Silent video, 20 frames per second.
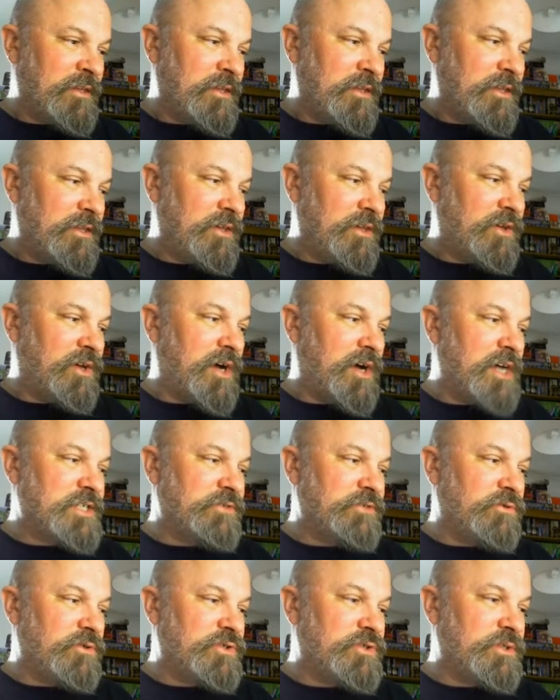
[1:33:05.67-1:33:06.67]
You guys are
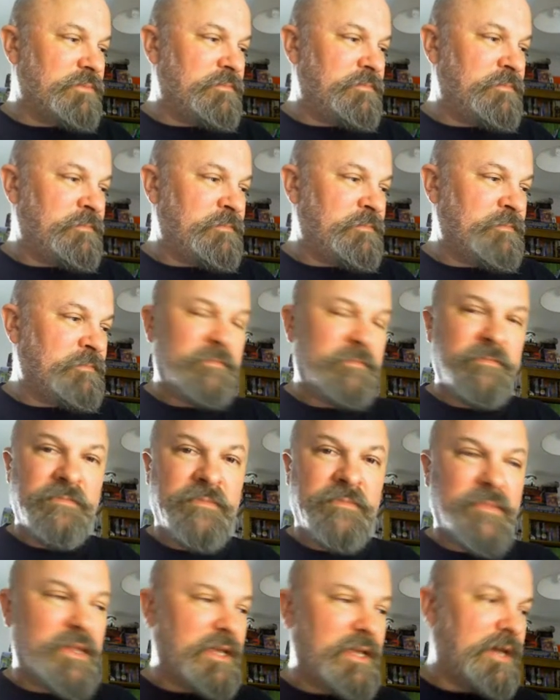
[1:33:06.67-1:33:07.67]
awesome.
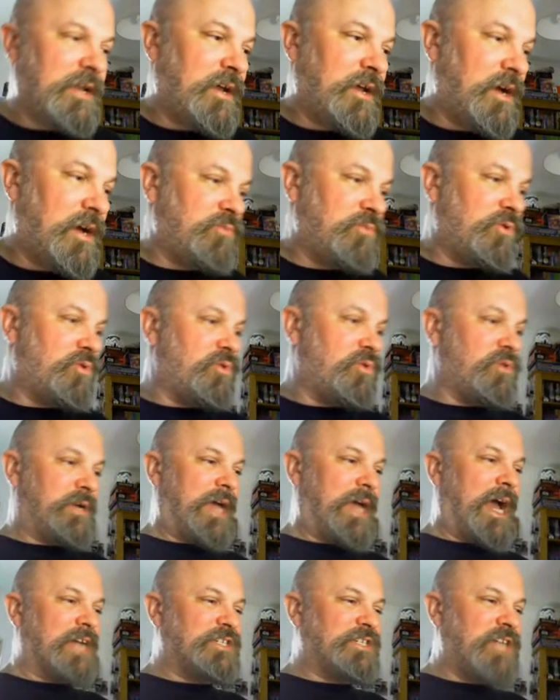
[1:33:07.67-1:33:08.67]
And I will
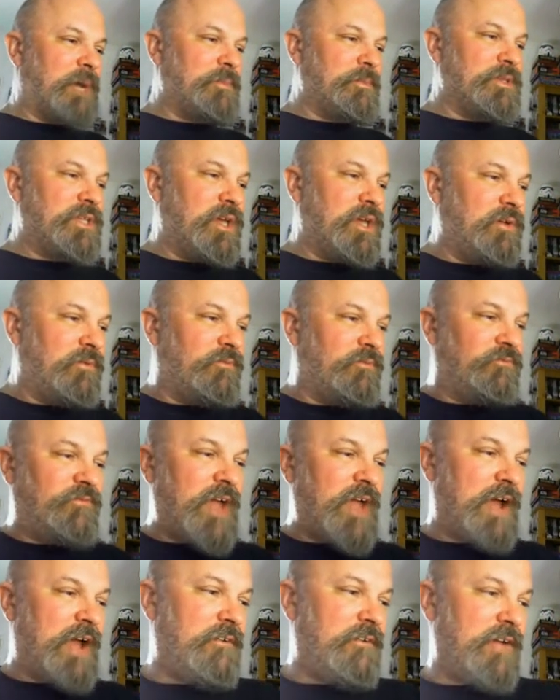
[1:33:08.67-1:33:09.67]
catch up with you
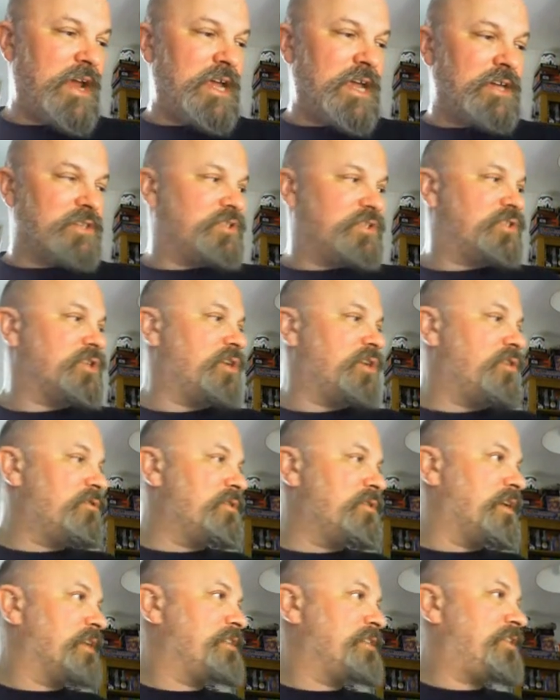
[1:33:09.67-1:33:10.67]
very
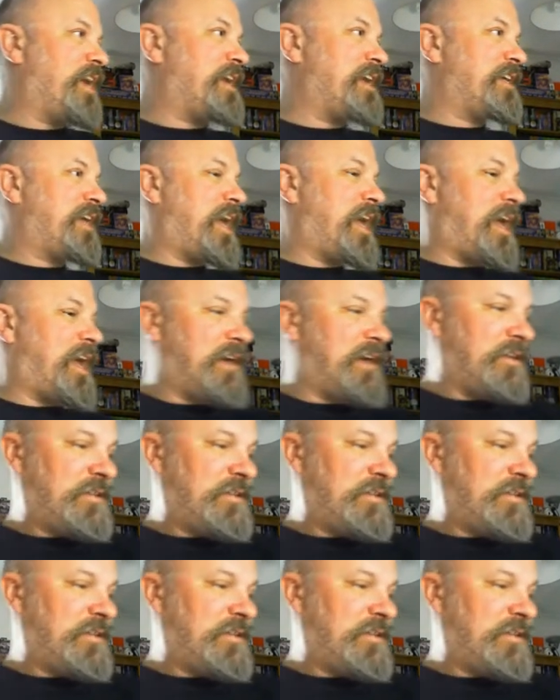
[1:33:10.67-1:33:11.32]
soon. Take care.